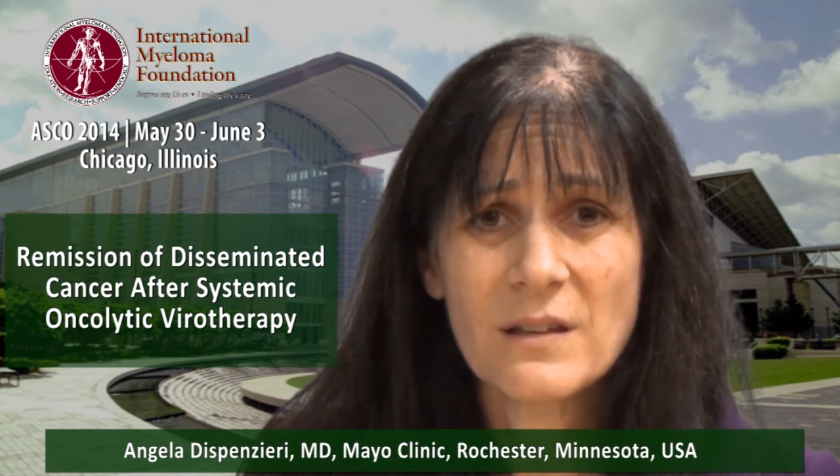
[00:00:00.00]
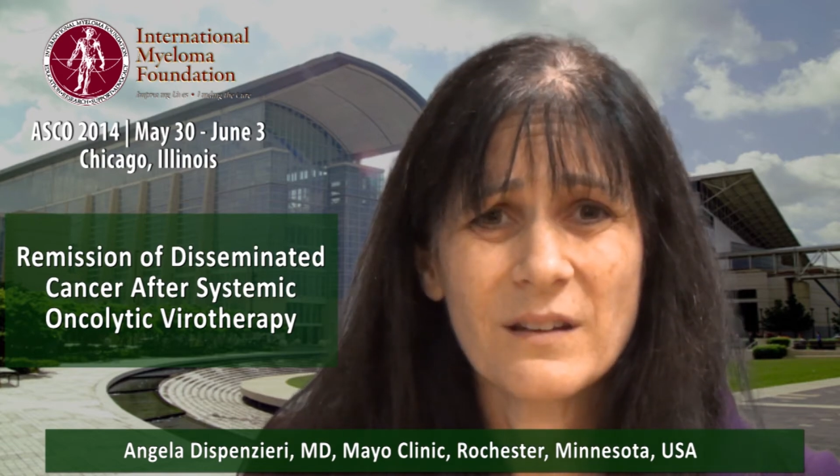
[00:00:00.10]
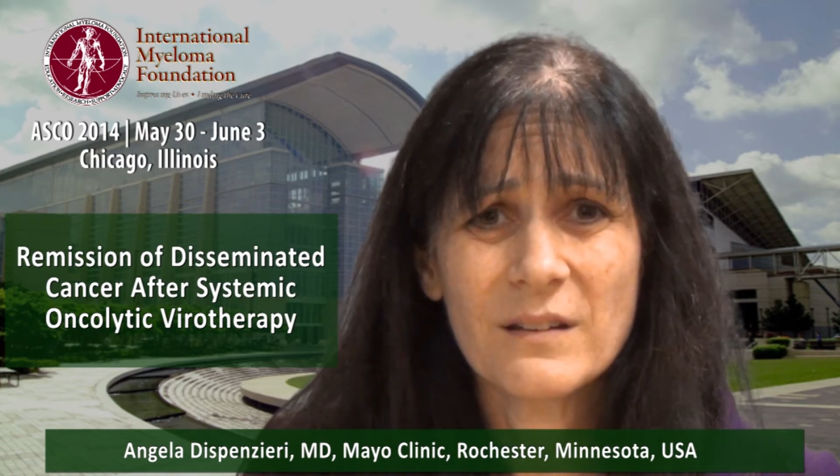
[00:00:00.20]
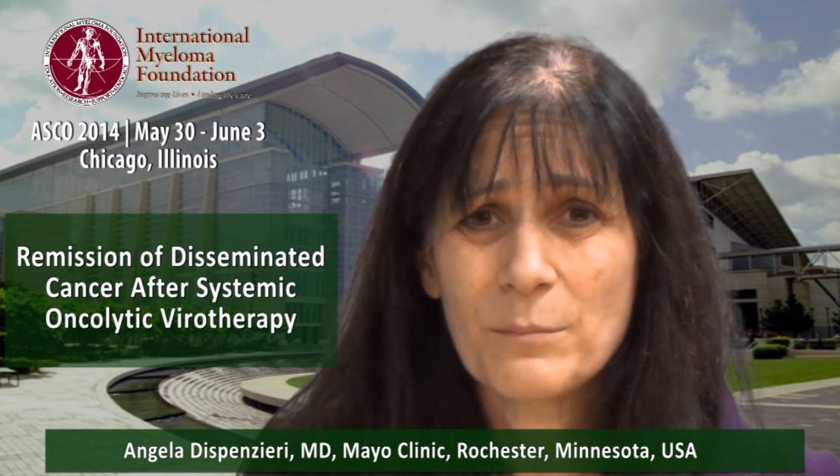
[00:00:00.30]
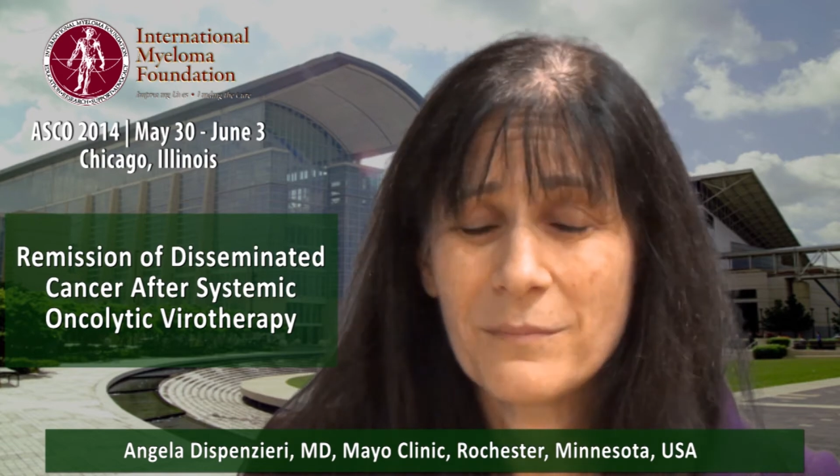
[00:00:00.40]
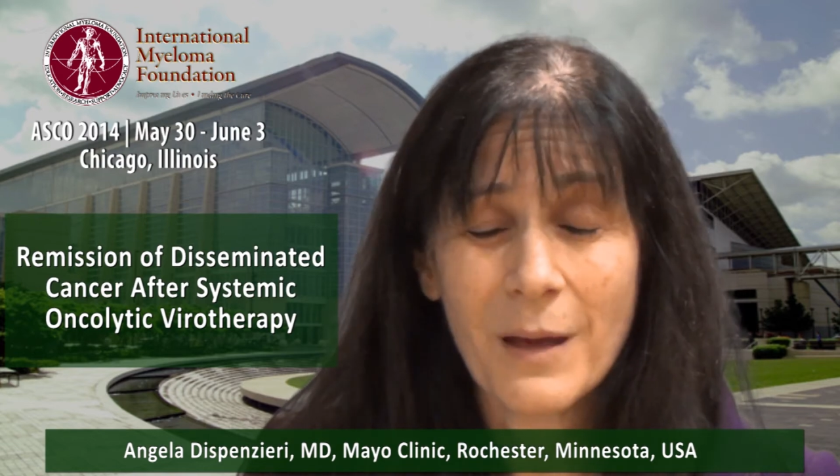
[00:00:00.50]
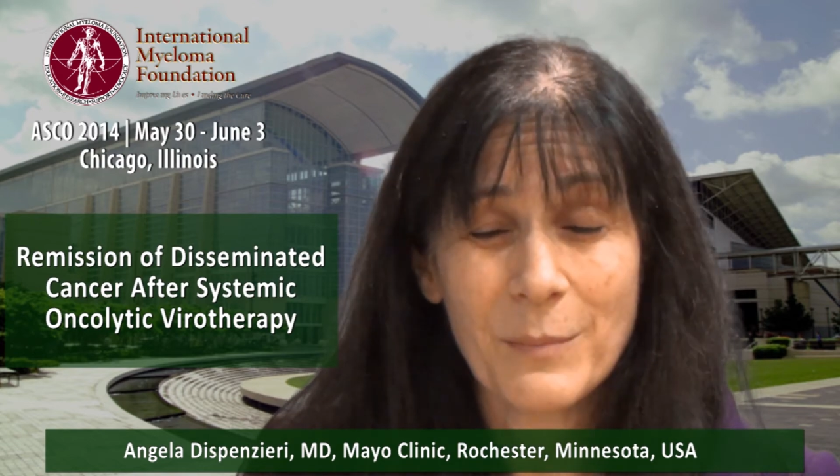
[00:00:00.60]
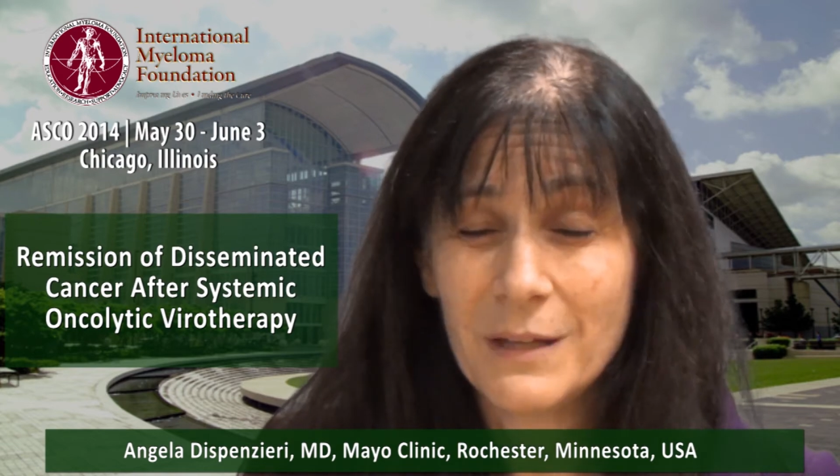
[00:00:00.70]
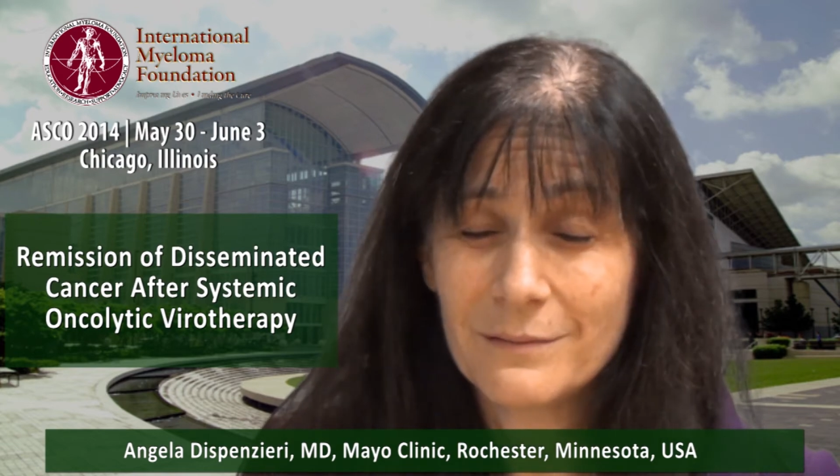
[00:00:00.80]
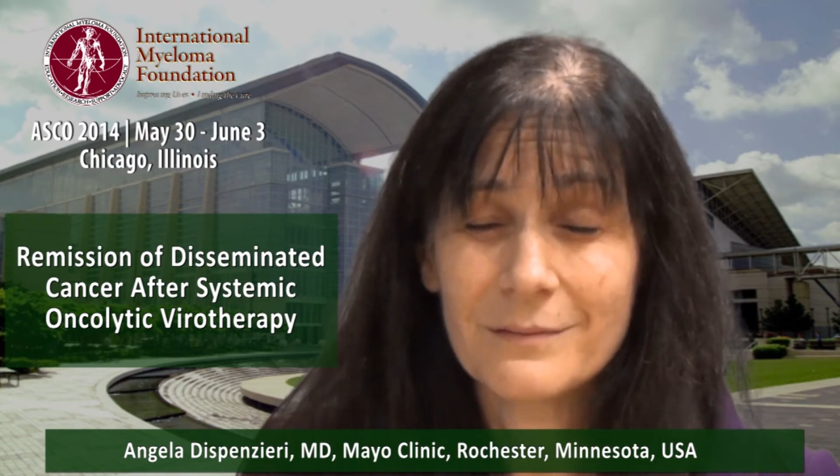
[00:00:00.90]
I
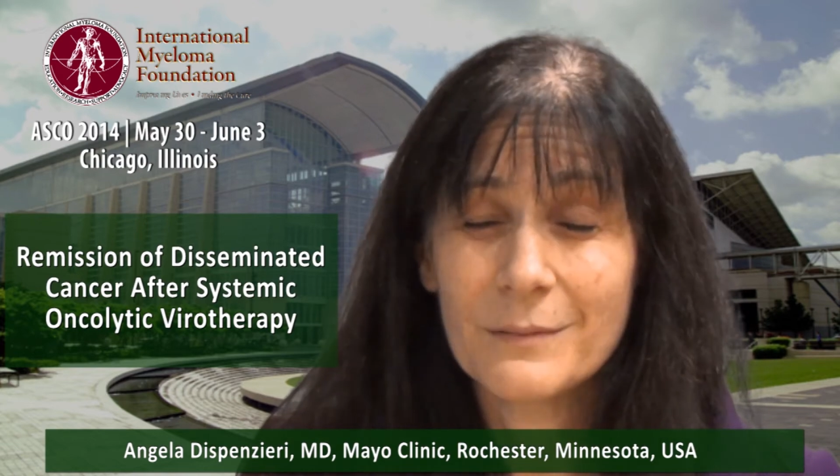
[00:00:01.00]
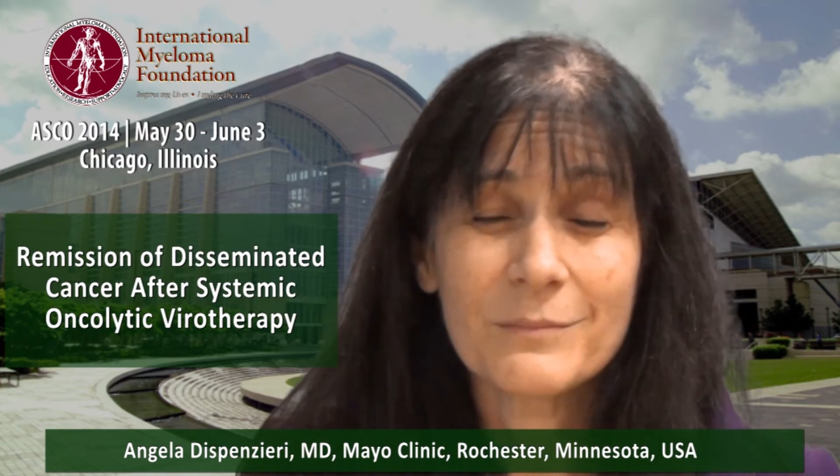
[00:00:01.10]
mean,